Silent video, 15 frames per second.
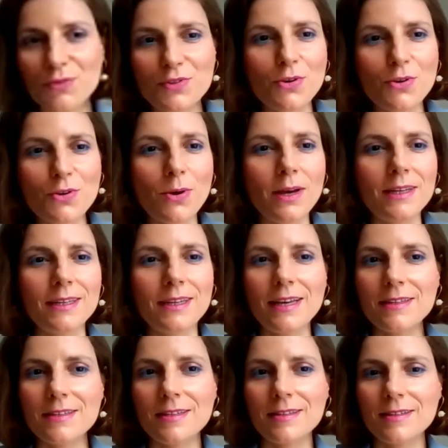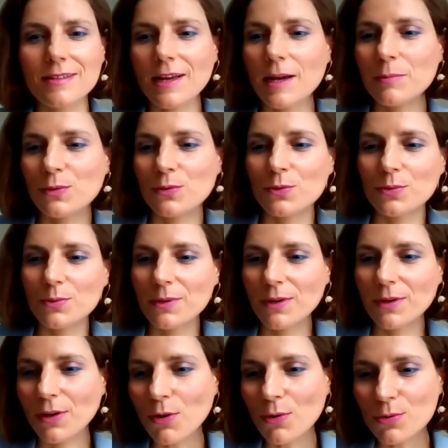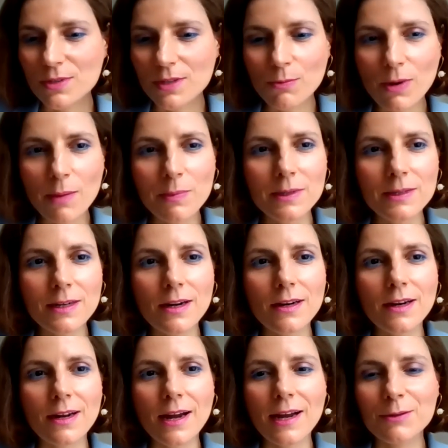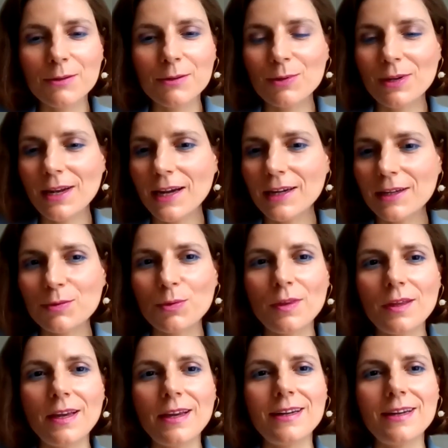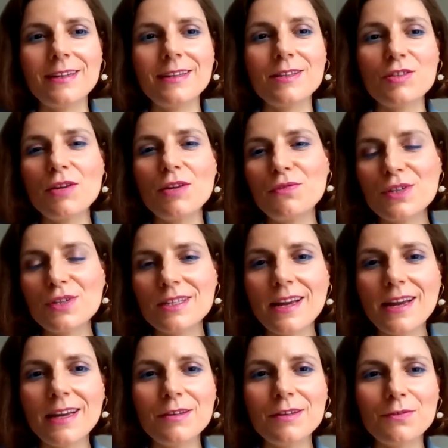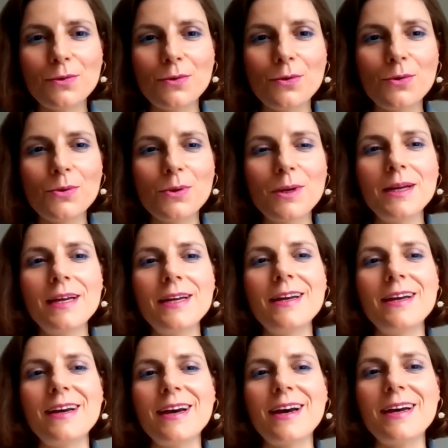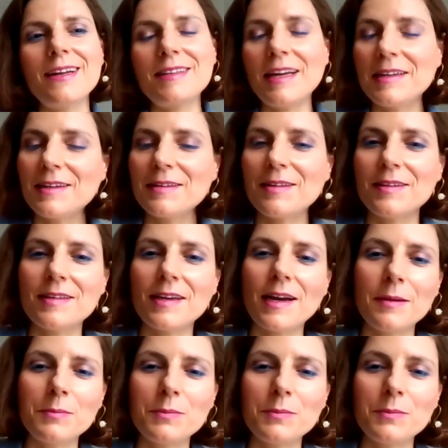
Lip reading: So I guess it's time to close the webinar. I would like to thank Jeffrey Sain for taking the time